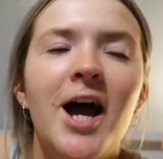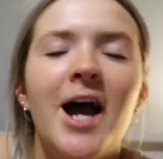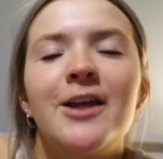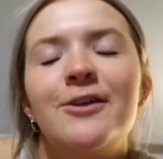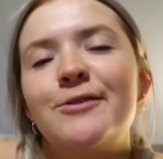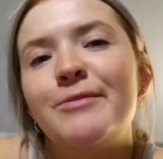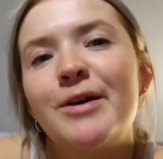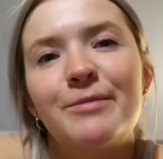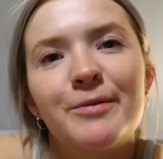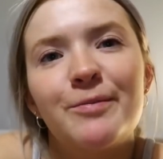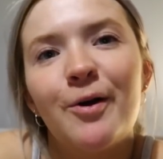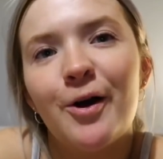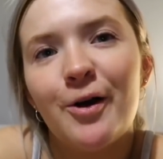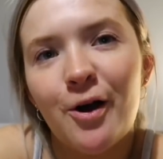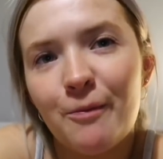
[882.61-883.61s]
you can maybe
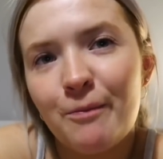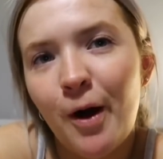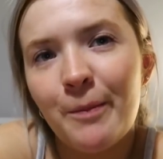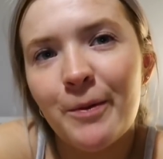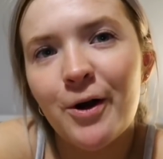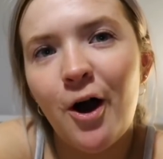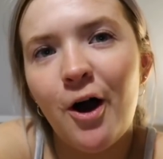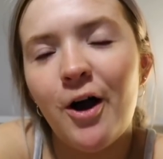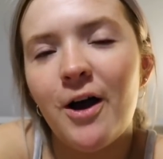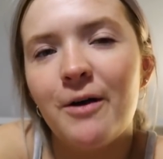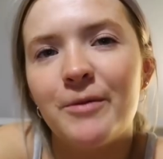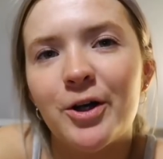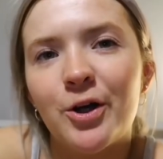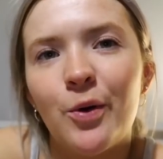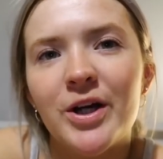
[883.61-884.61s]
pop
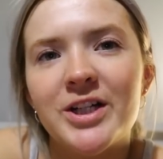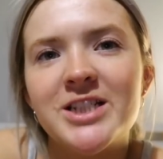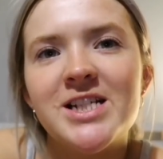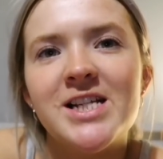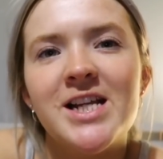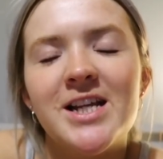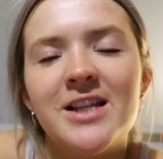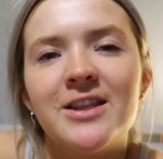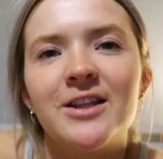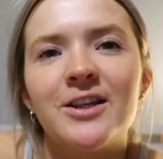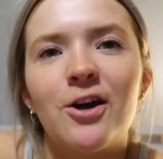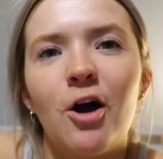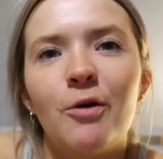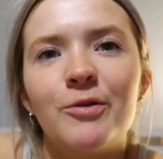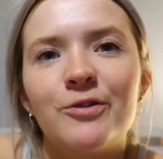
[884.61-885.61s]
a question in the
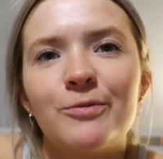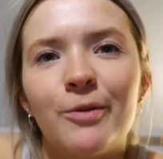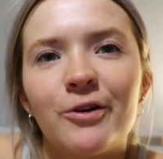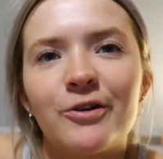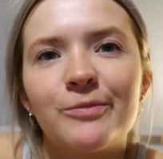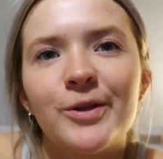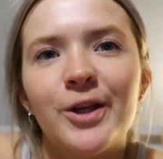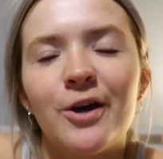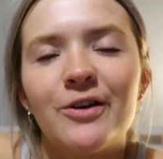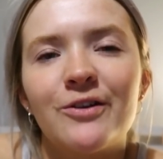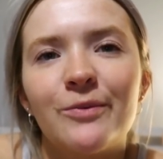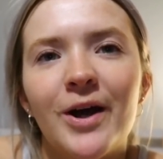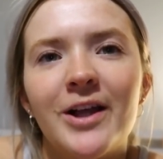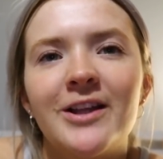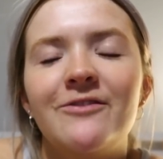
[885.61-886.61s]
comments box below as
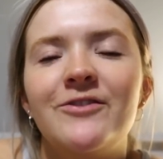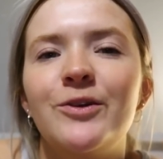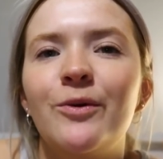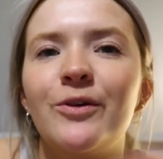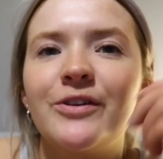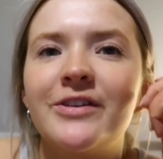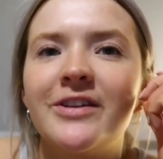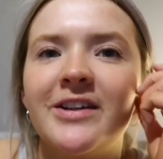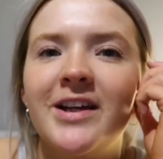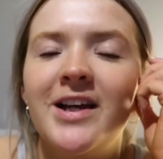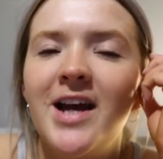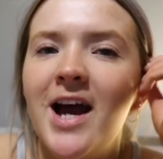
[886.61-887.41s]
well if you want to